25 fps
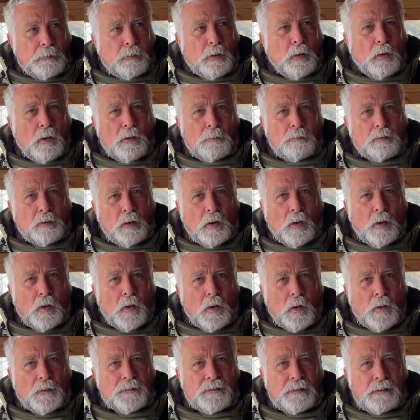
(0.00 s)
who go
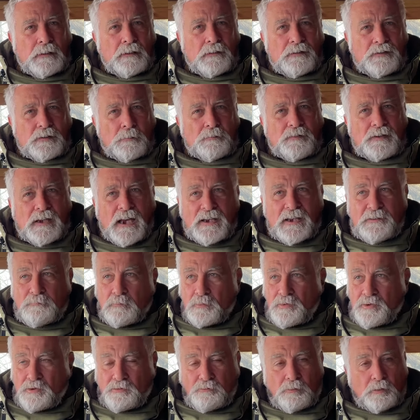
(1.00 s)
abroad sometimes
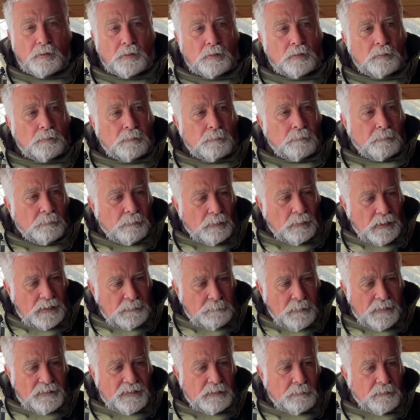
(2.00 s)
will struggle,
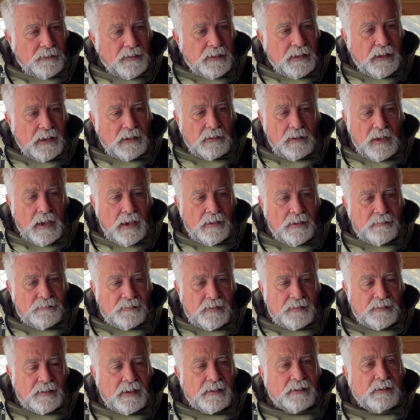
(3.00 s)
especially with the airlines,
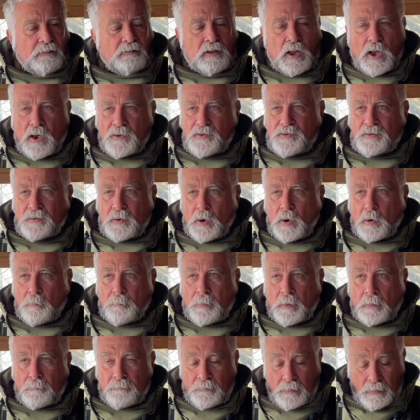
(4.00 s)
to take a large
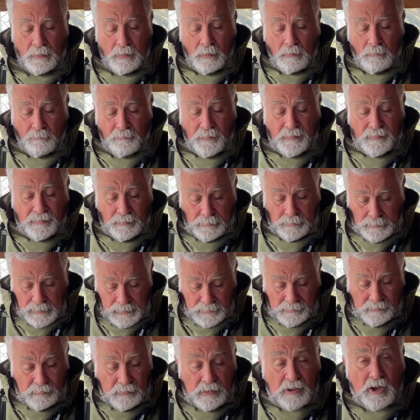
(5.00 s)
scope on. This can
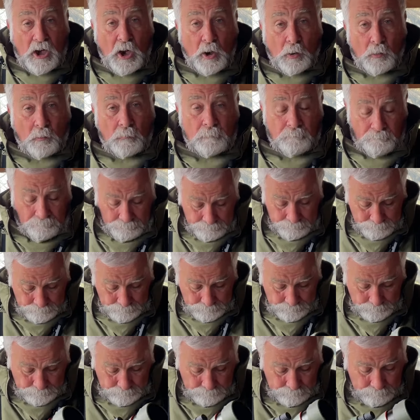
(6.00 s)
actually go
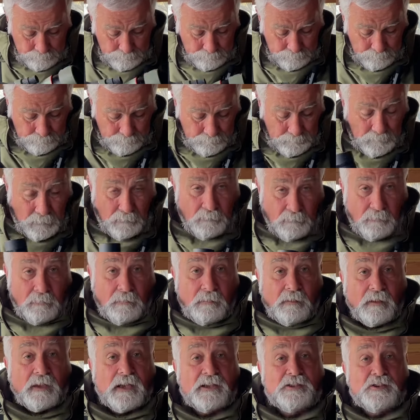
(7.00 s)

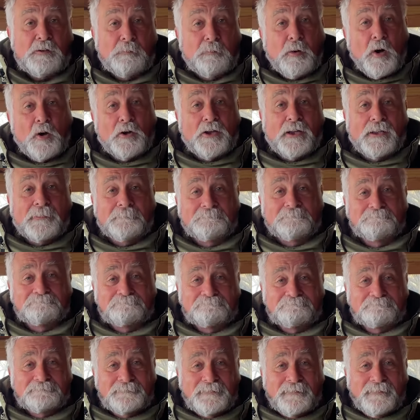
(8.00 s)
in your pocket,
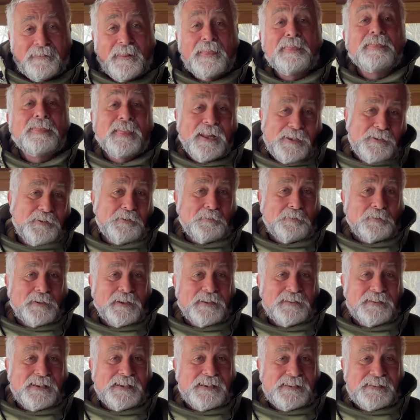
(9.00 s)
literally
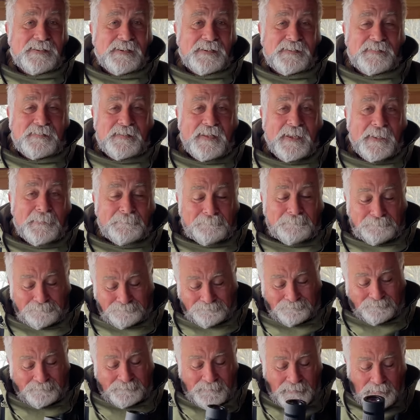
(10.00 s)
as easy as that.
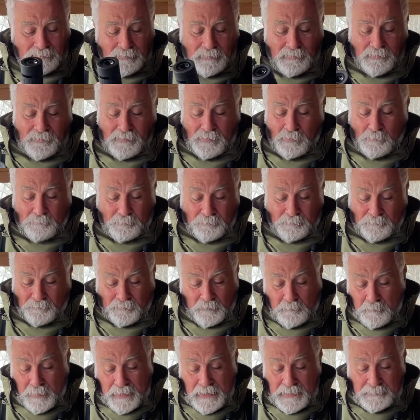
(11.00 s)
So
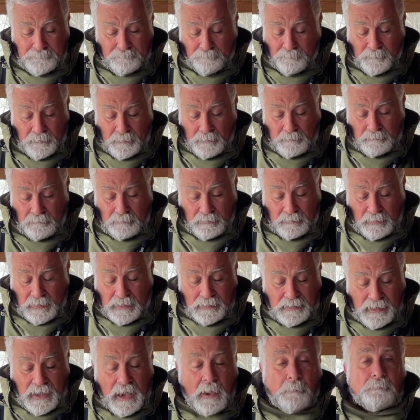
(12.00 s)
for me,
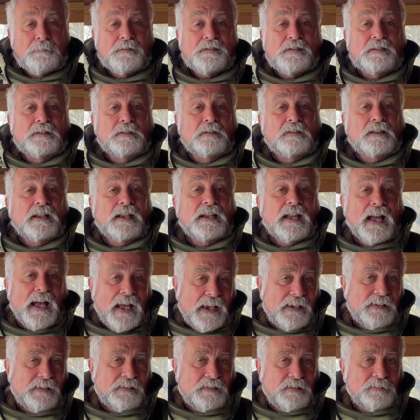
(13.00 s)
an absolutely
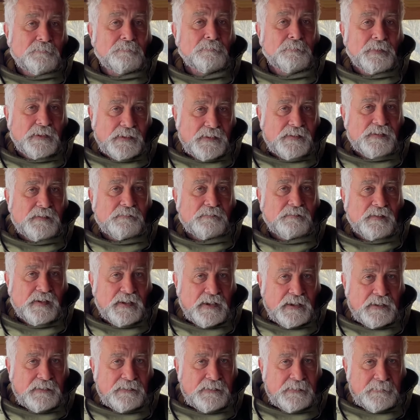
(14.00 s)
excellent piece of
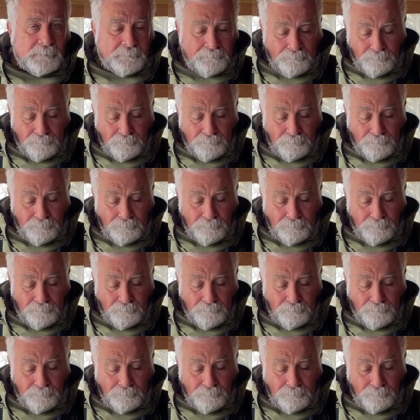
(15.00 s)
kit.